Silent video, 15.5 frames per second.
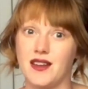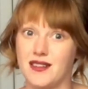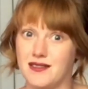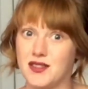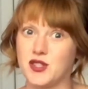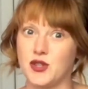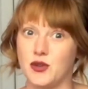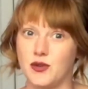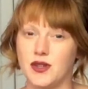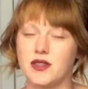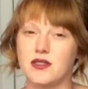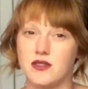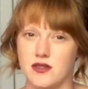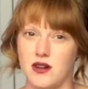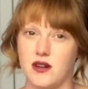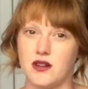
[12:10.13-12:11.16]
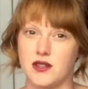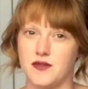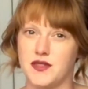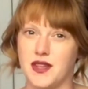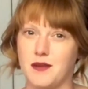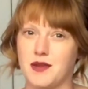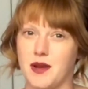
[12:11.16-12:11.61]
soon at the start of
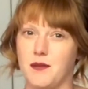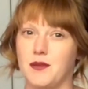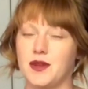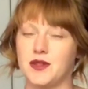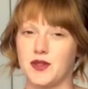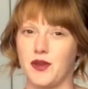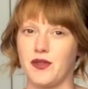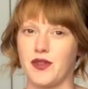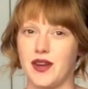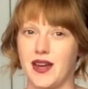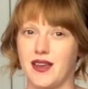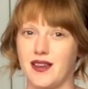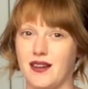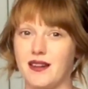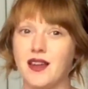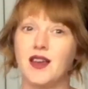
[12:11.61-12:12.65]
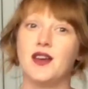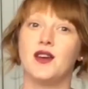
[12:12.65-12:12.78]
September so that I can